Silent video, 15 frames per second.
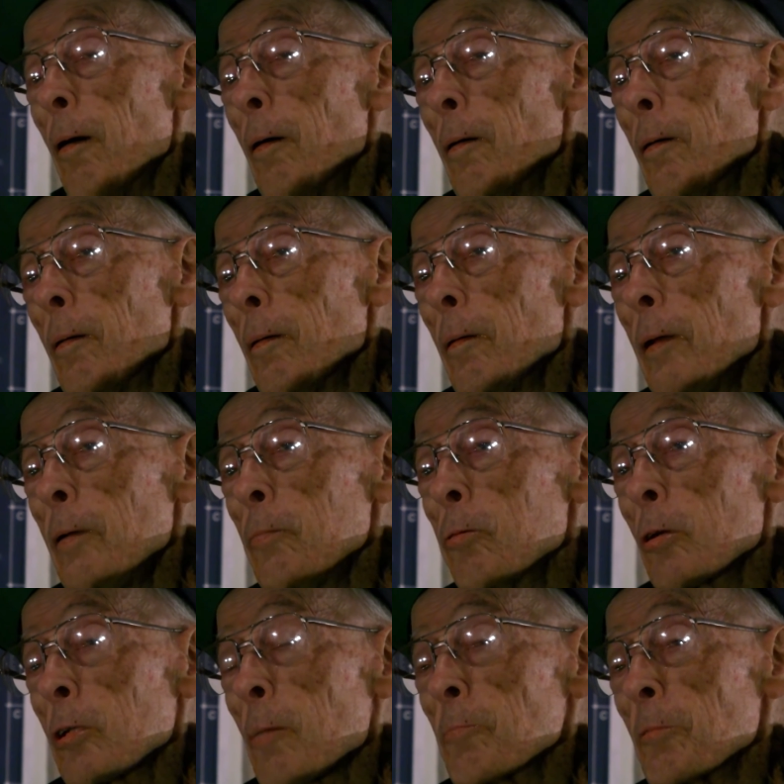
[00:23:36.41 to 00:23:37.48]
Well, he
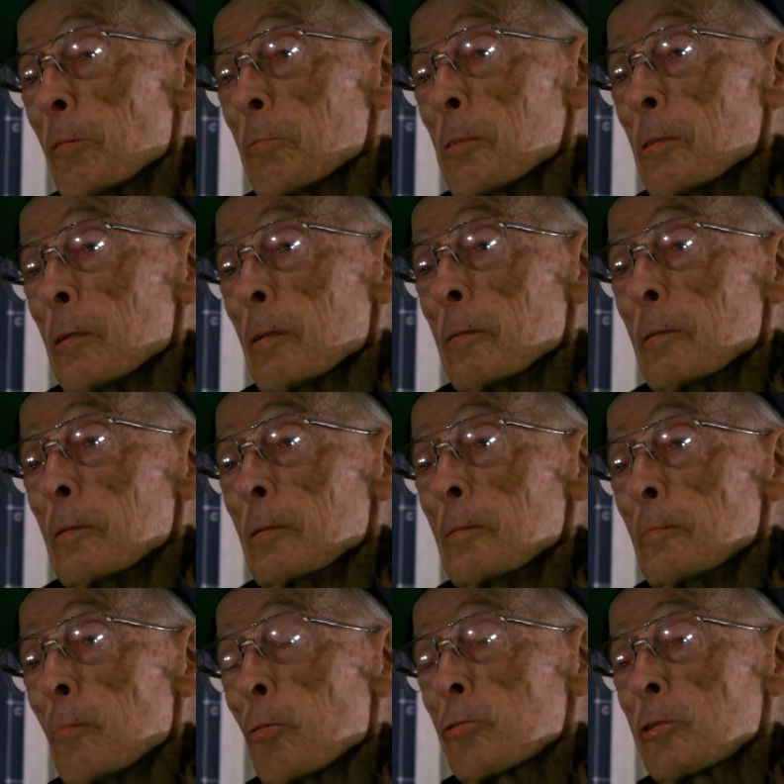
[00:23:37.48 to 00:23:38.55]
worked up in
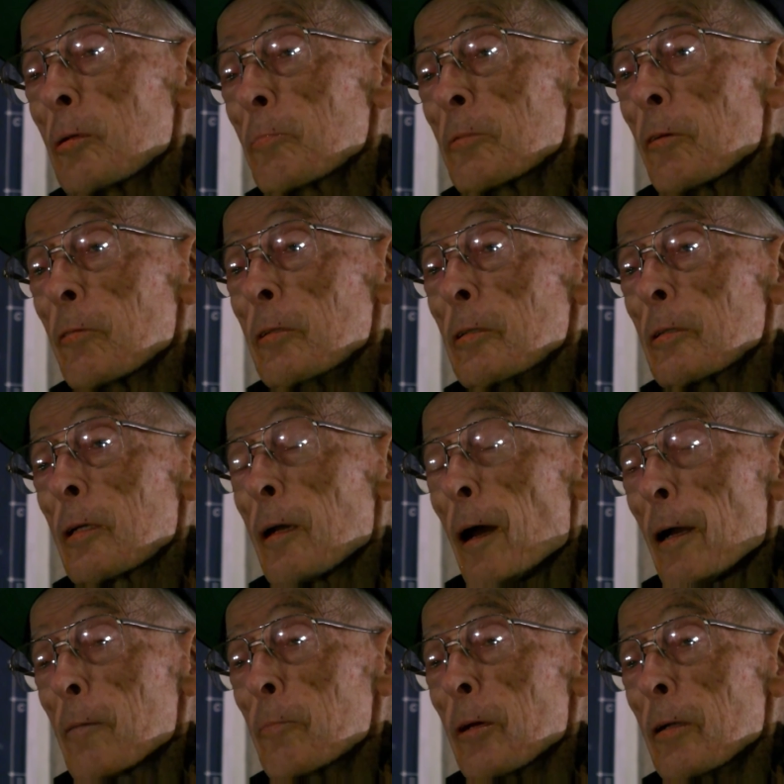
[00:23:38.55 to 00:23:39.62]
mostly in the
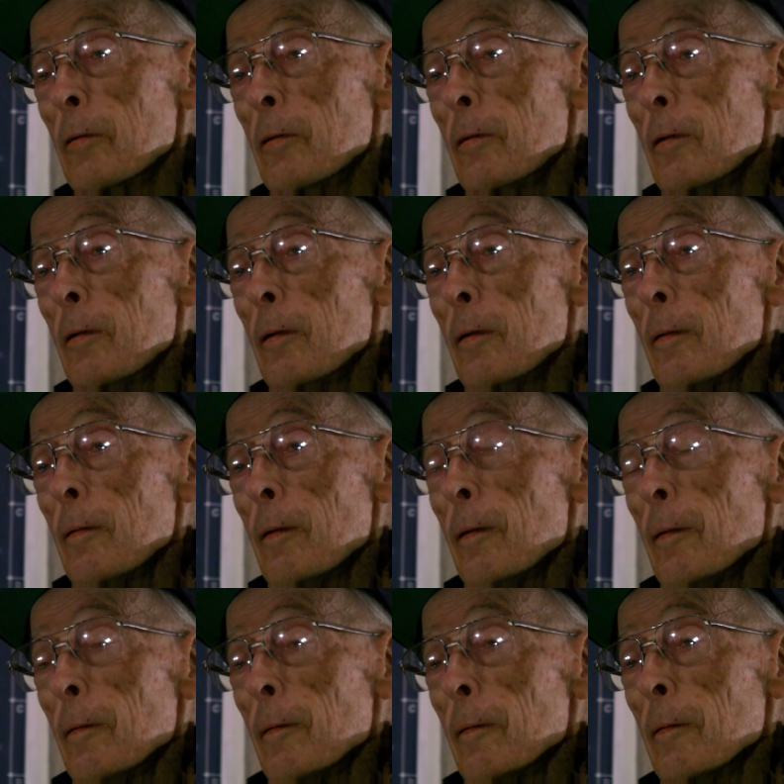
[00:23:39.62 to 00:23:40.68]
cockpit,
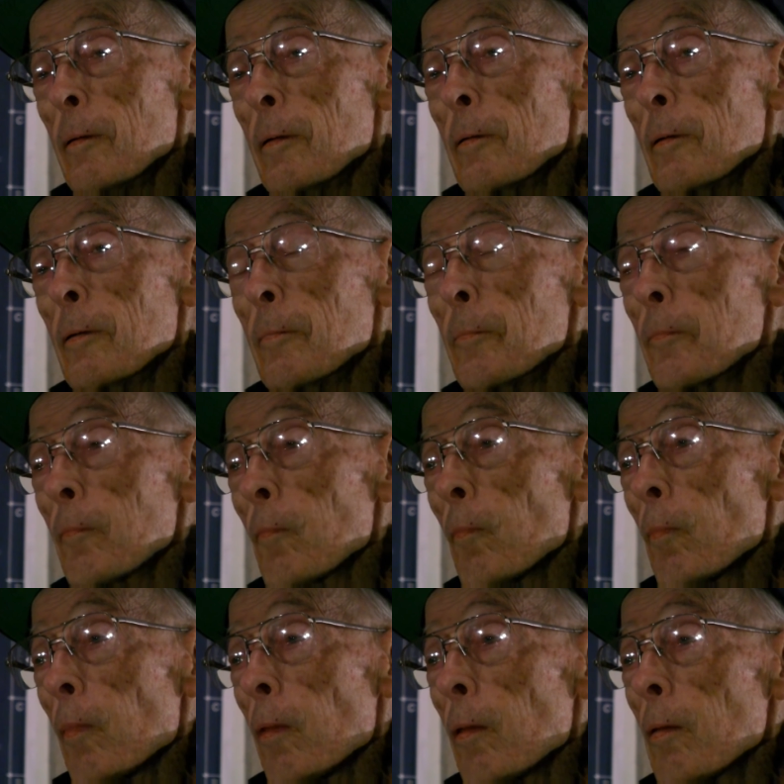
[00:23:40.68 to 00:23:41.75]
and
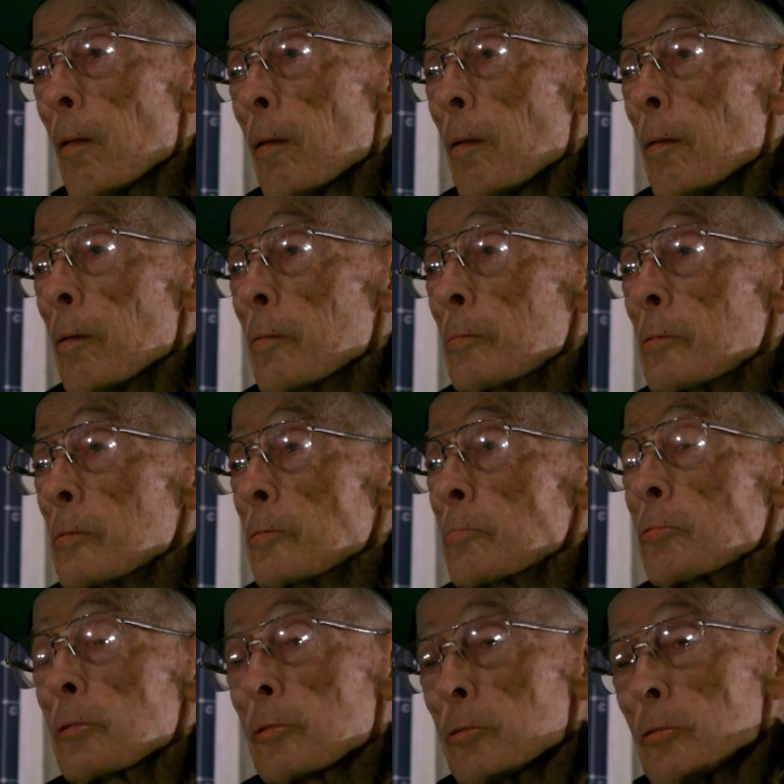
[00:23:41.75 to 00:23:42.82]

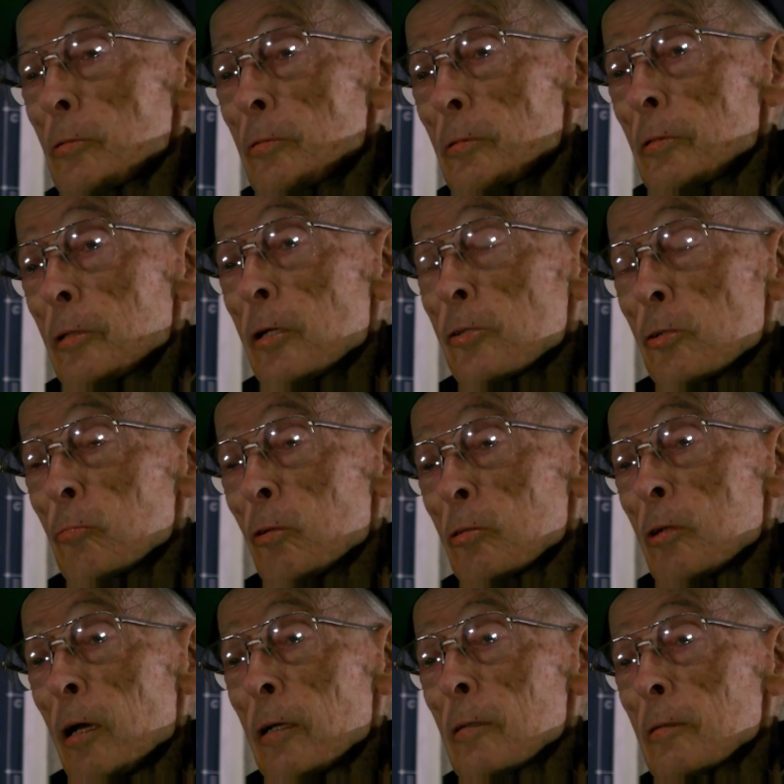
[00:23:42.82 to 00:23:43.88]
where the kitchen
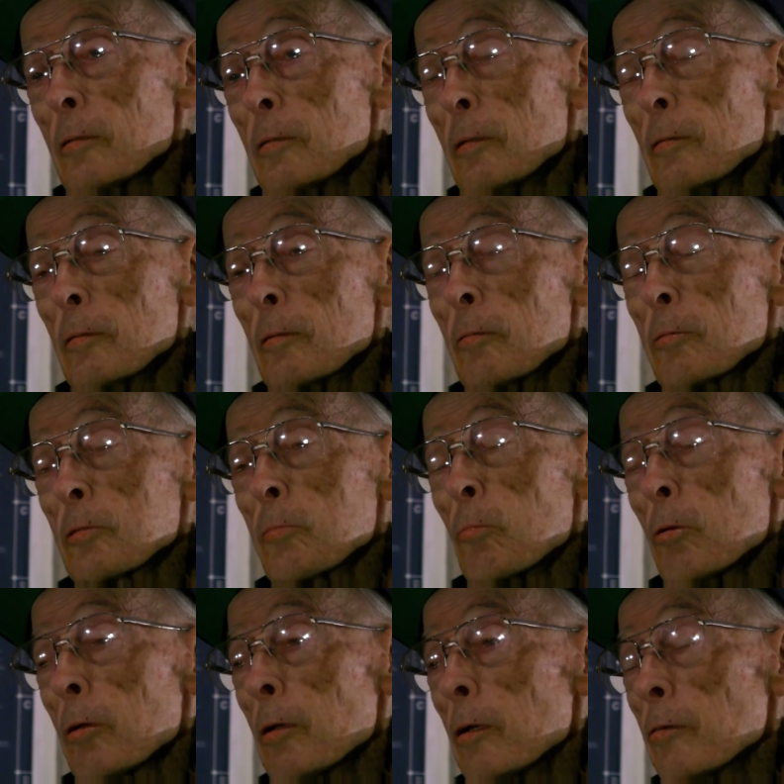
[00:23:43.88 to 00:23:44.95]
was like, a little
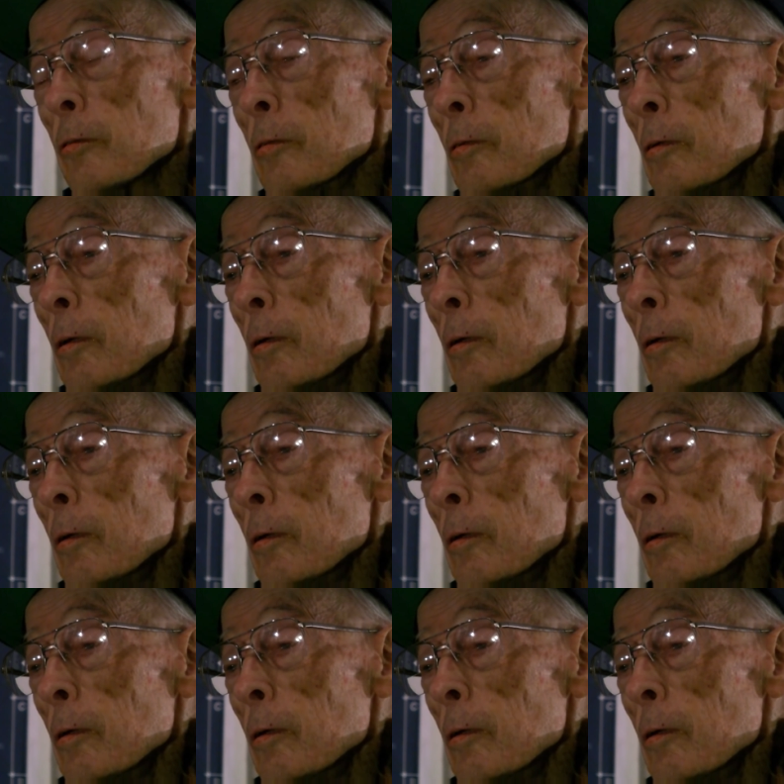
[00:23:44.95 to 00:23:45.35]
small kitchen.